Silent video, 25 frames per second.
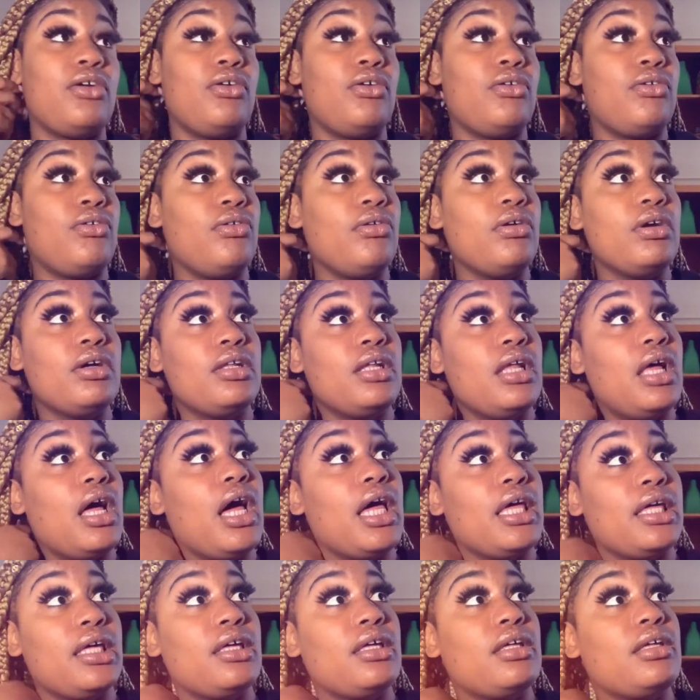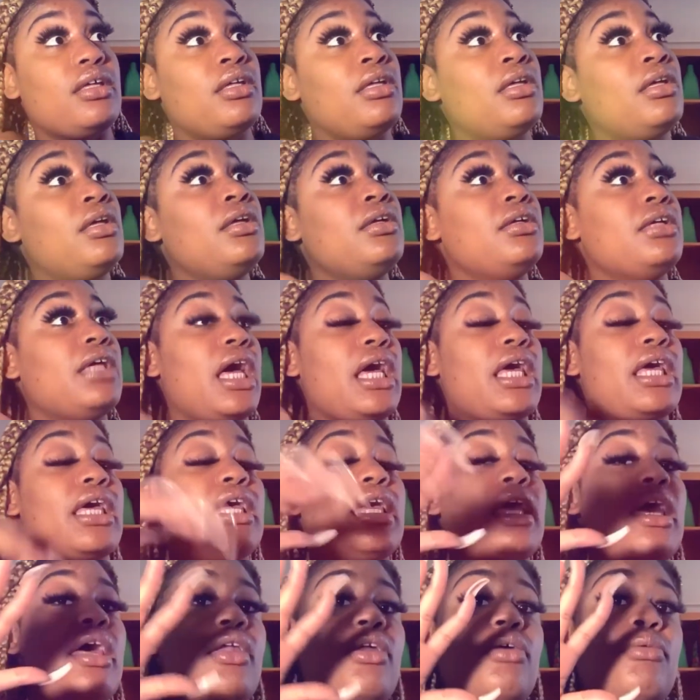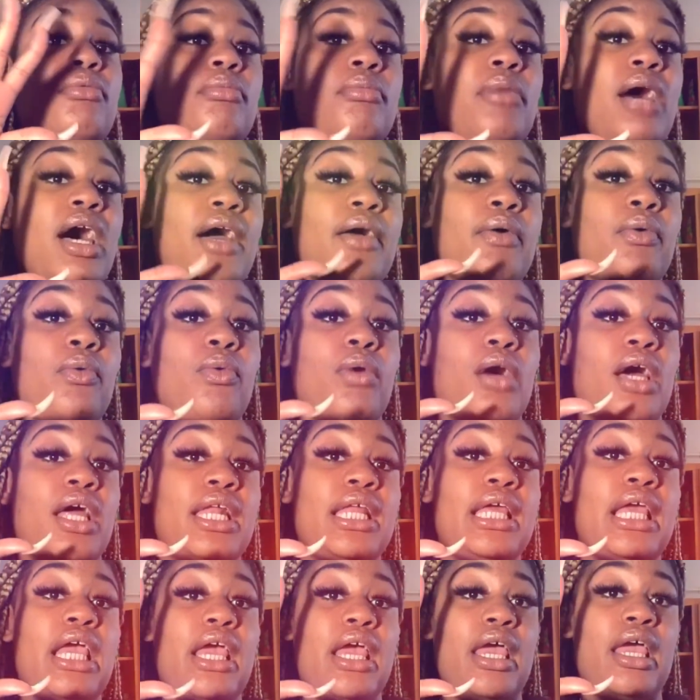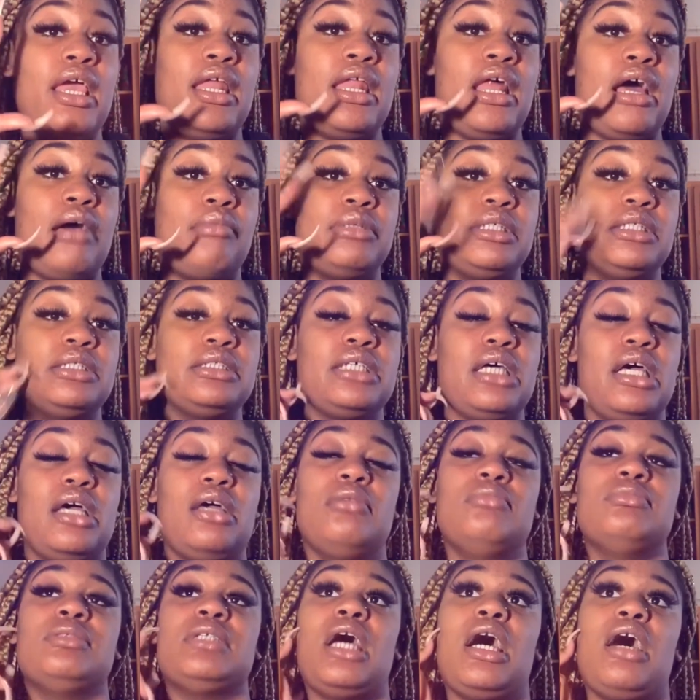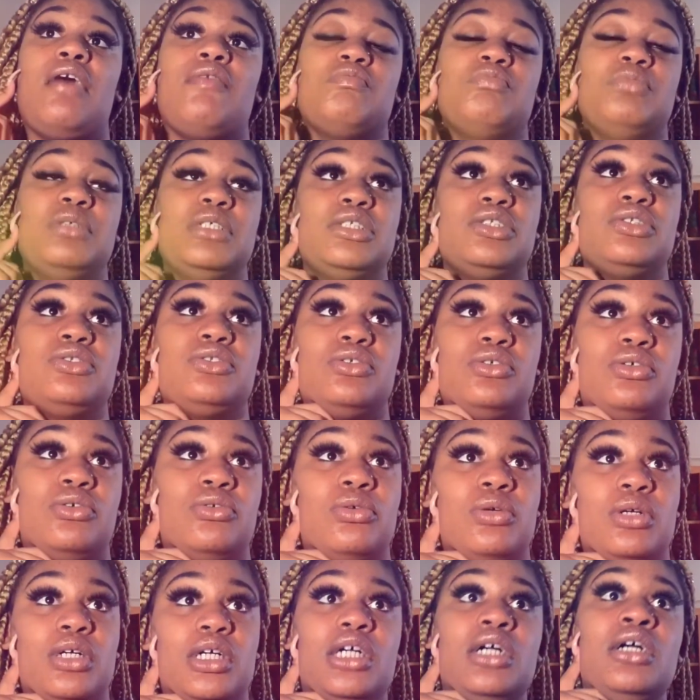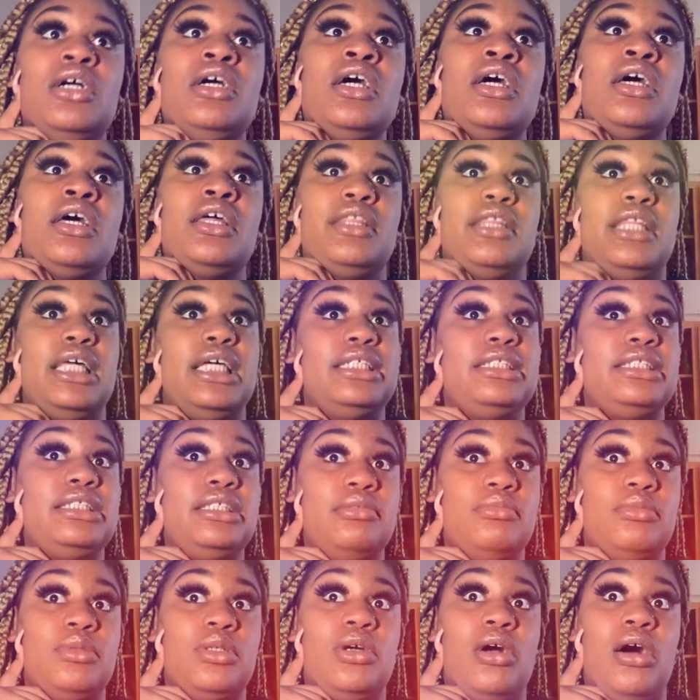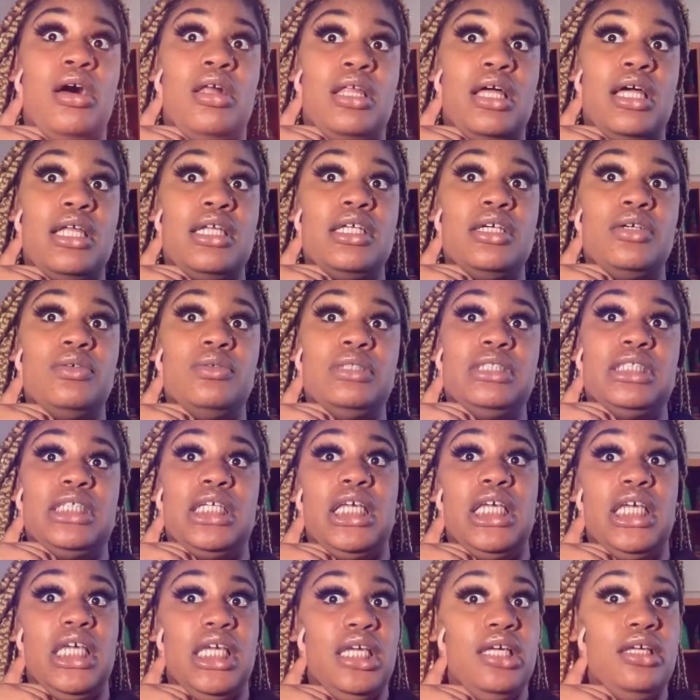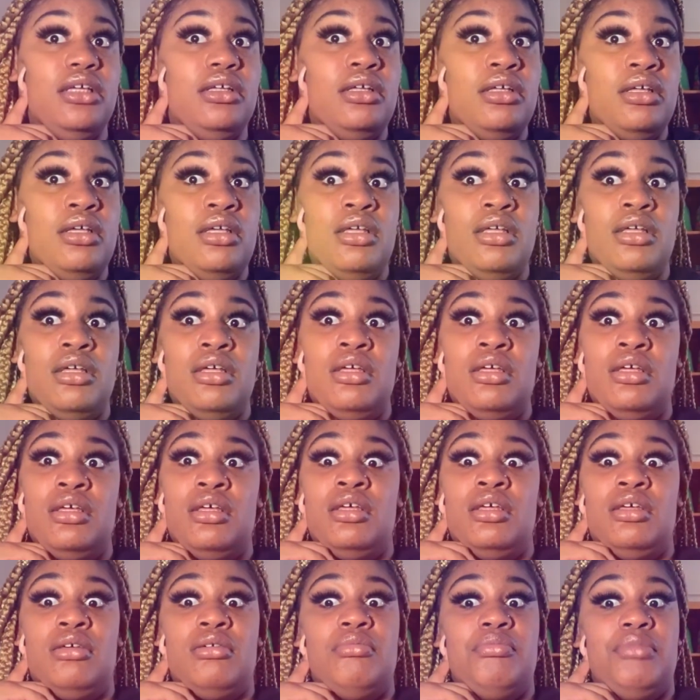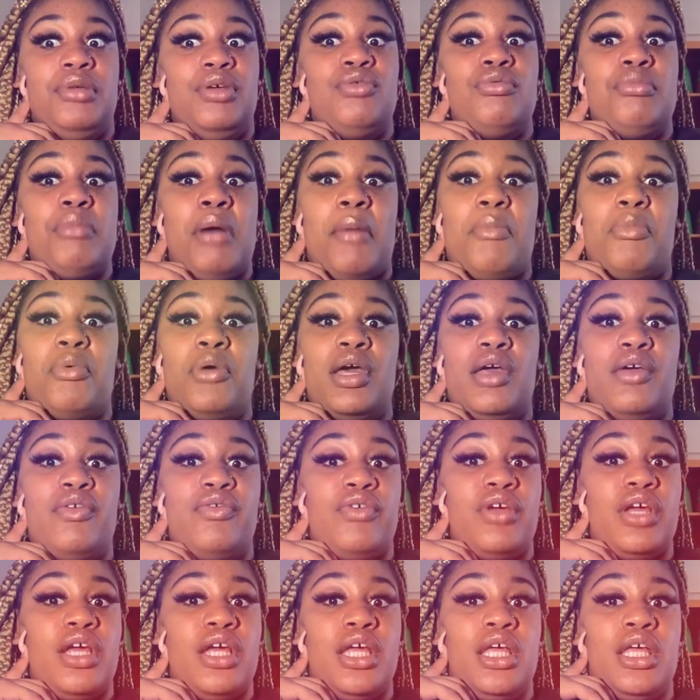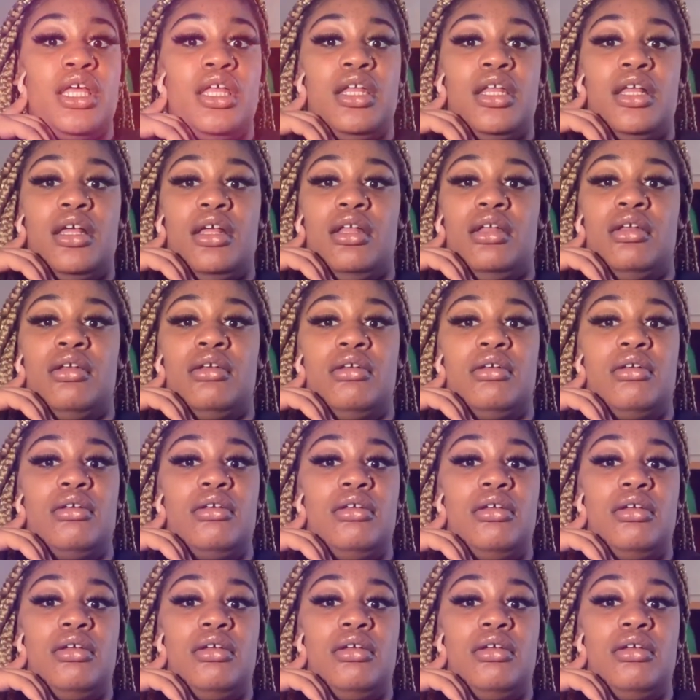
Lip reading: on the court, like, I can count on my one hand how many times I've been to the court that summer. All I did was eat, be with my boyfriend, and